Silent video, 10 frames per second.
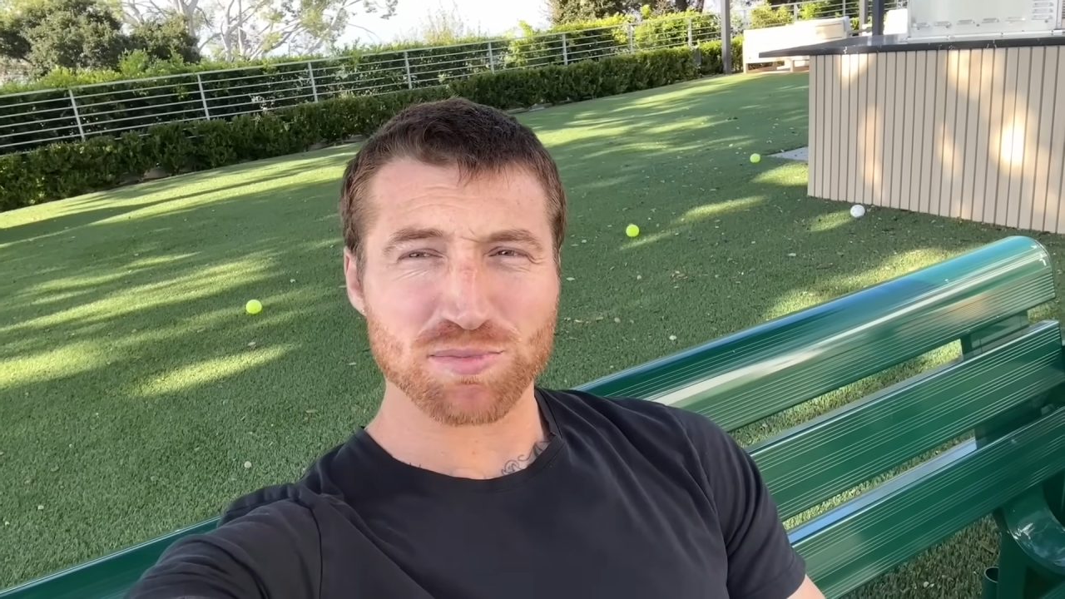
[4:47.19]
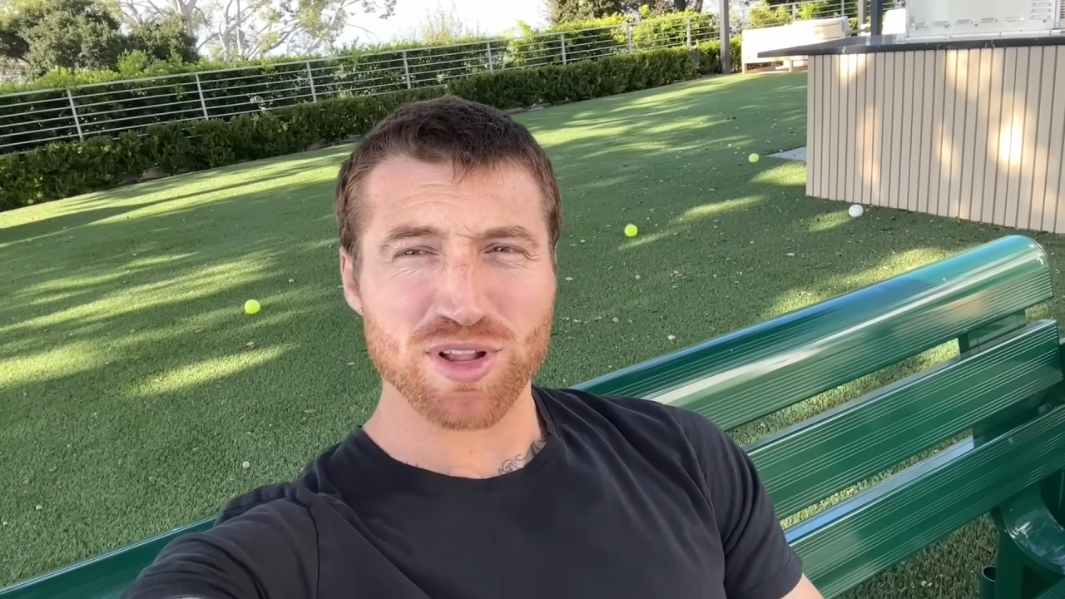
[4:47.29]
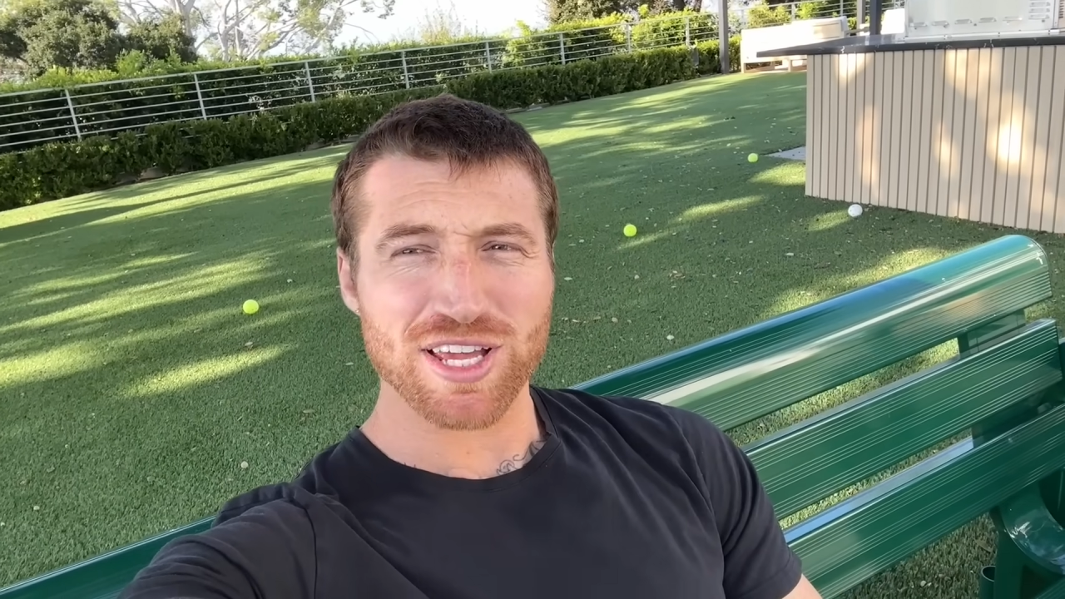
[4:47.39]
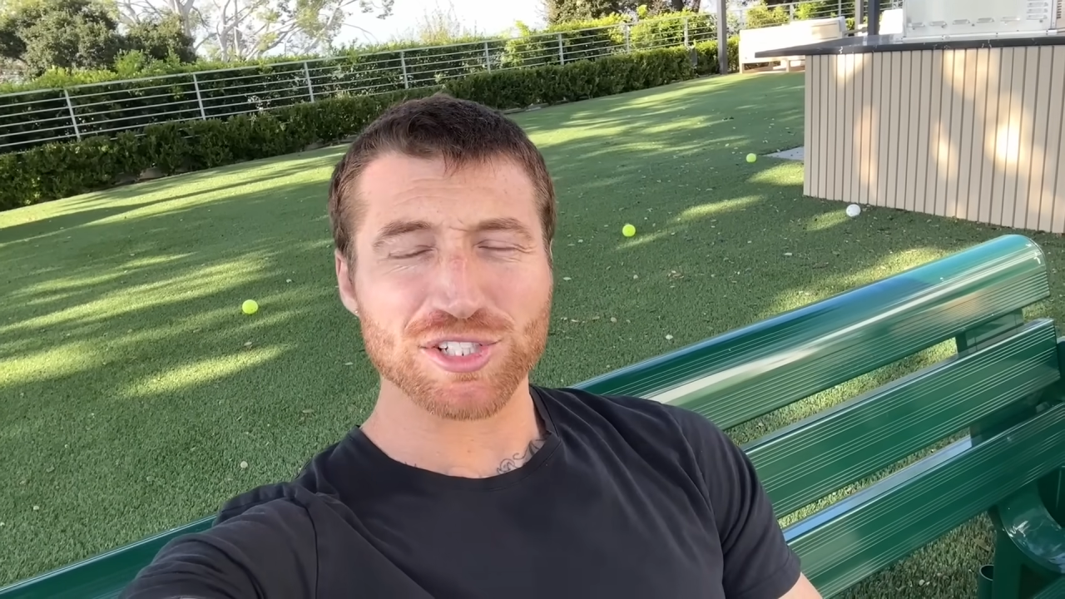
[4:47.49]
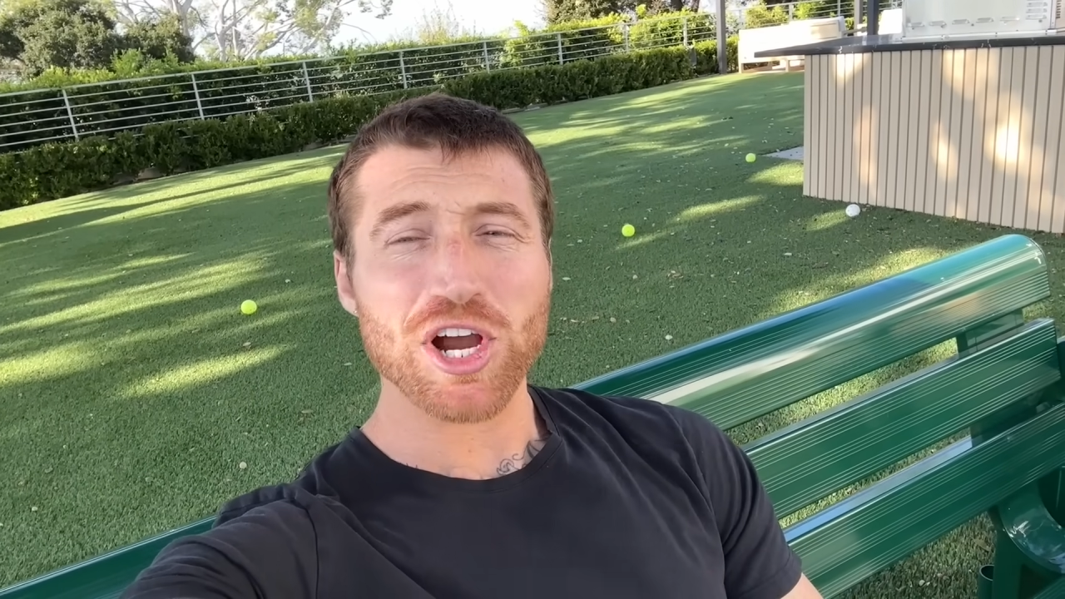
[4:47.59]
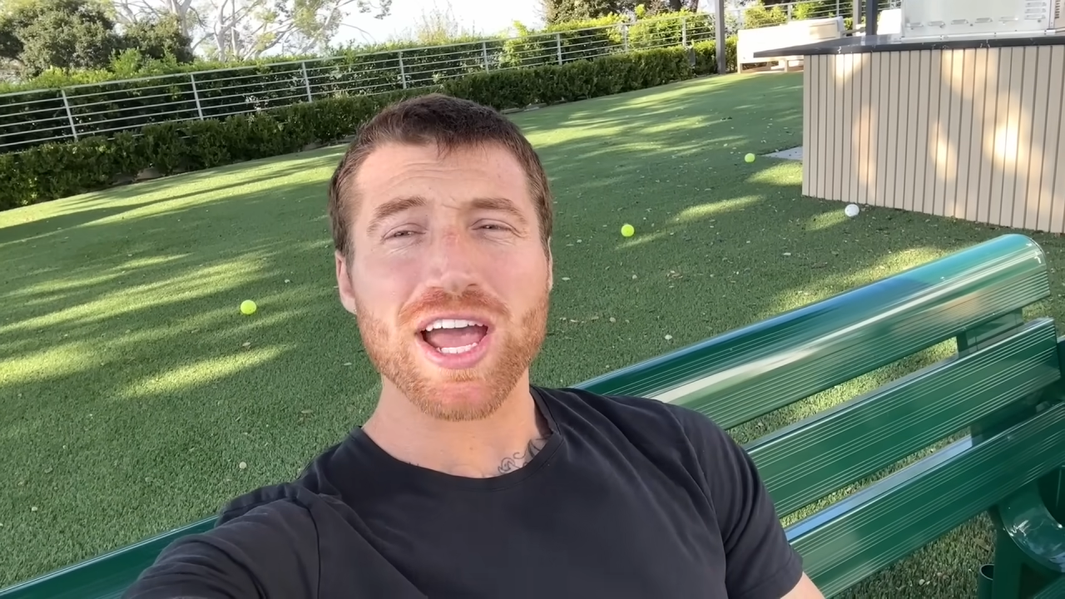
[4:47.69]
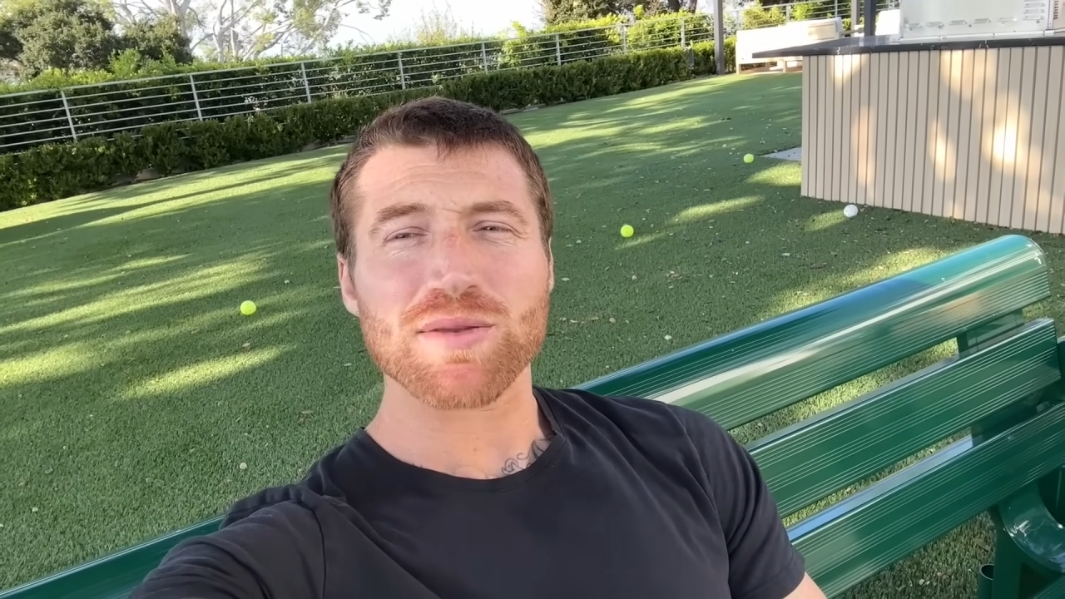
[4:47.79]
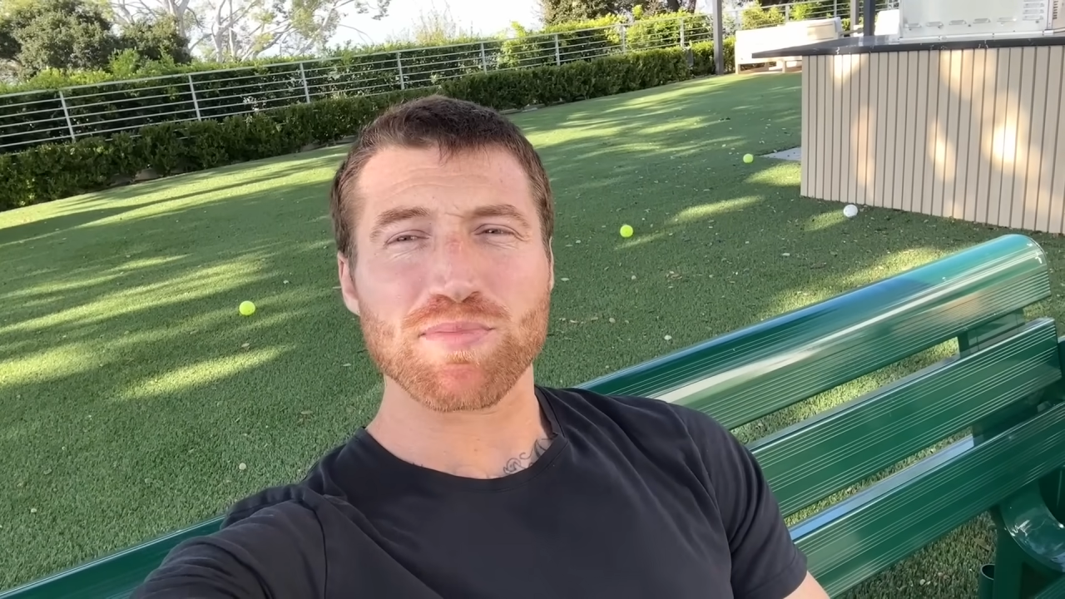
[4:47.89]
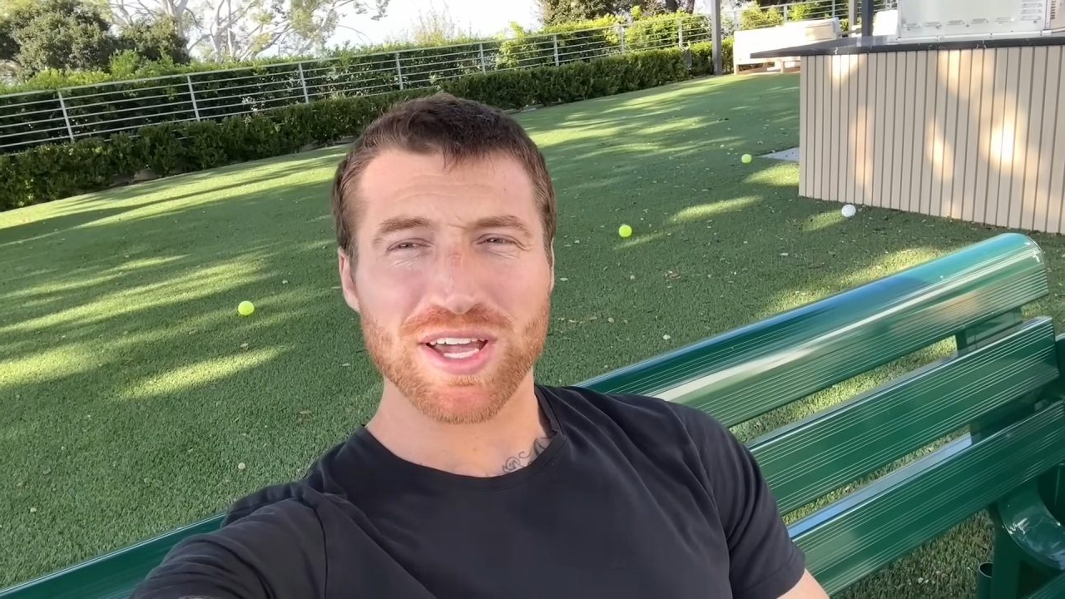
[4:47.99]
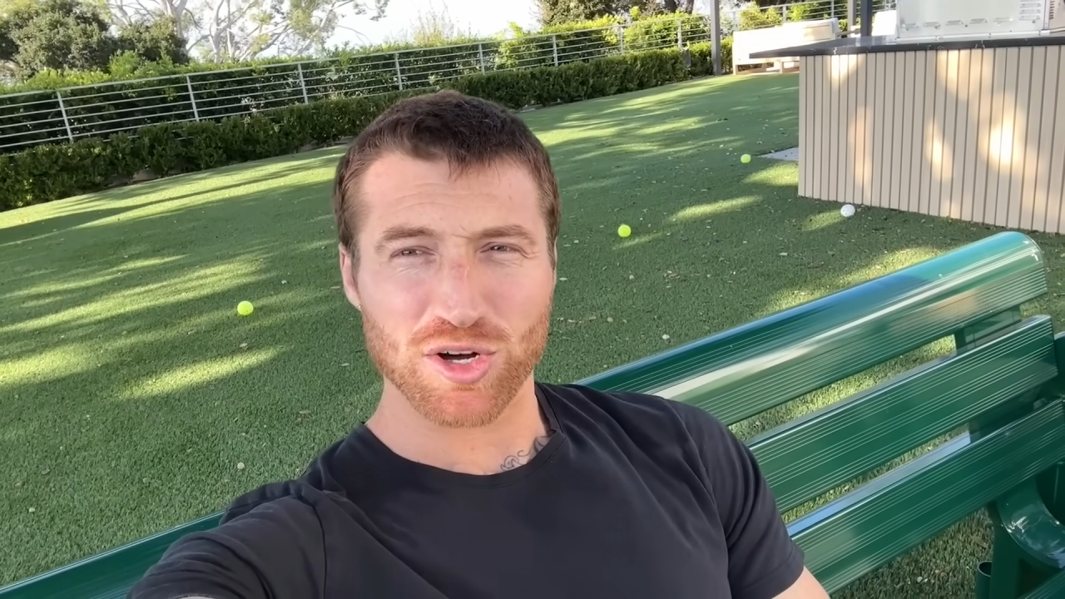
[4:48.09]
playing
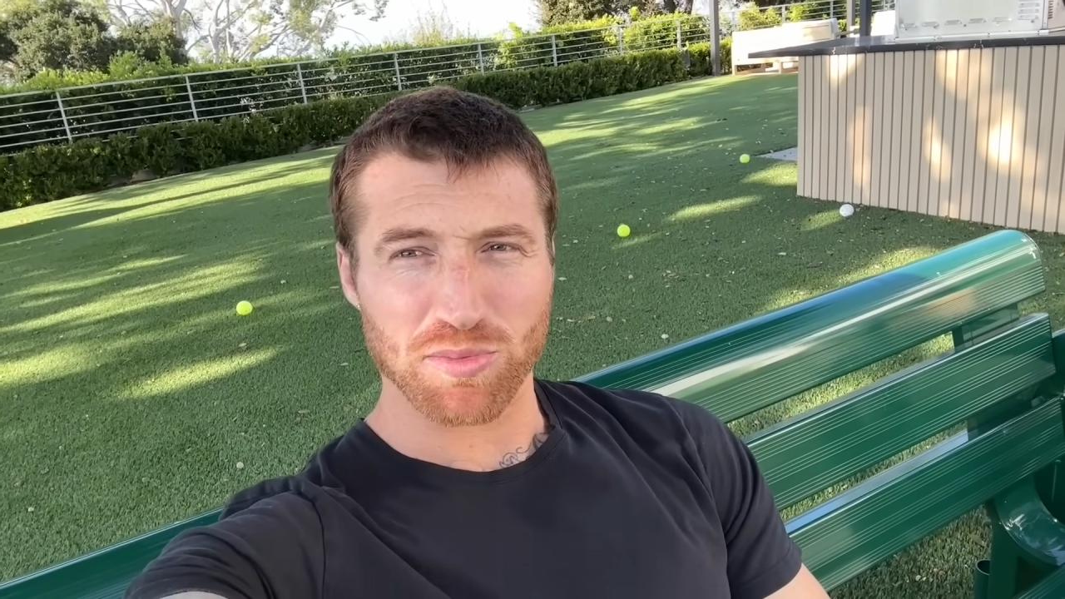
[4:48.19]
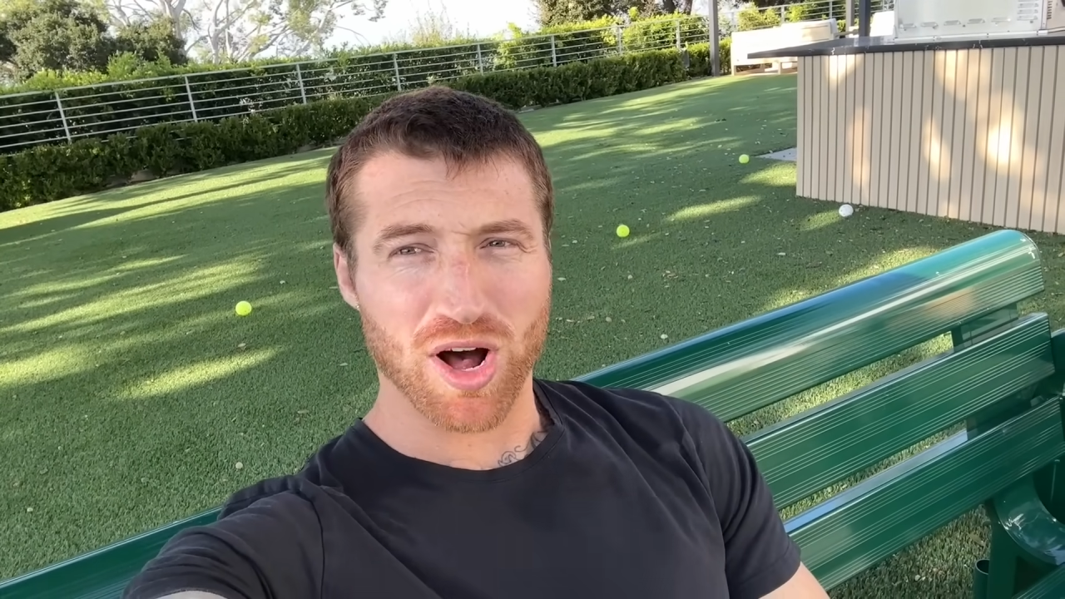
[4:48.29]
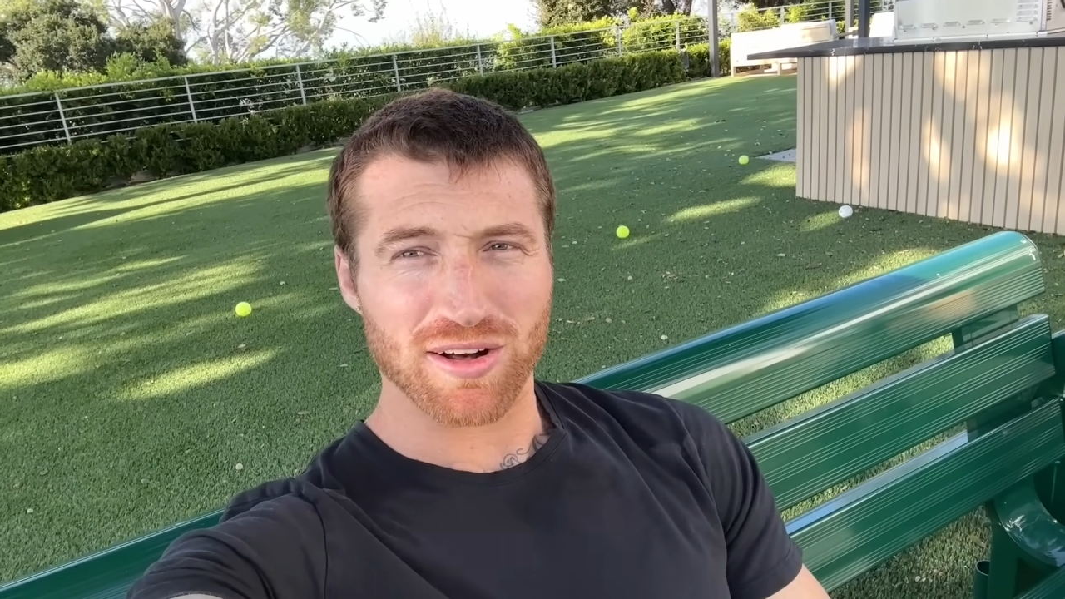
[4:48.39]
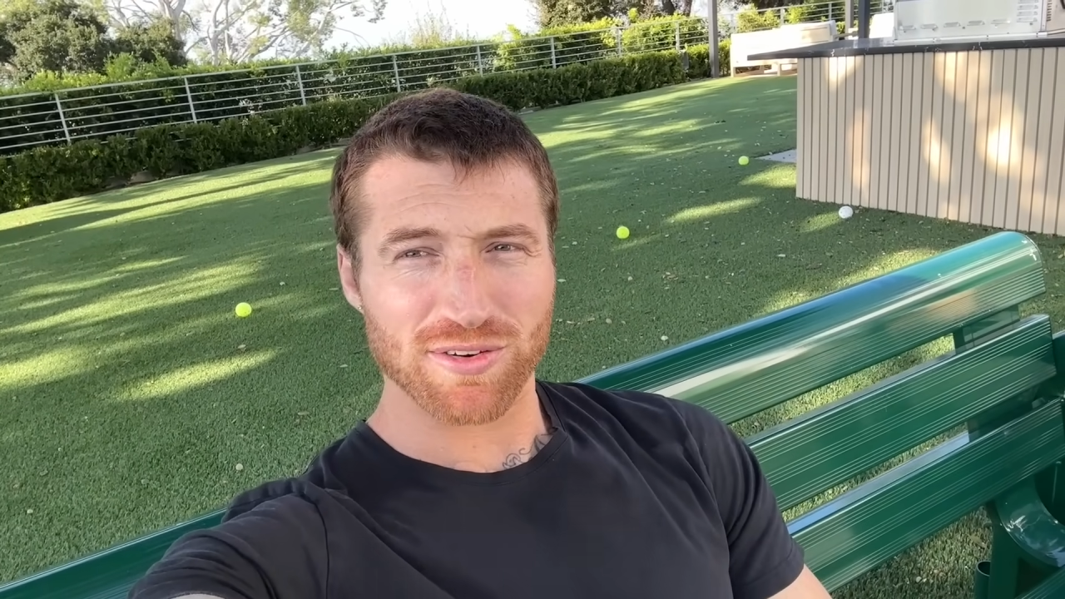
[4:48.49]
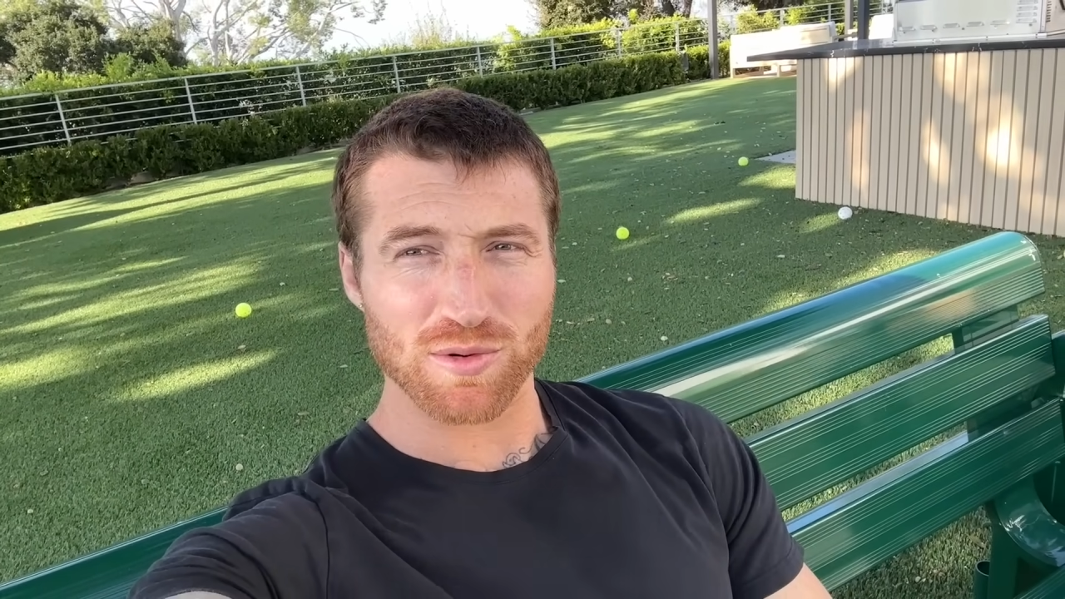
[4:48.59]
giant pickleball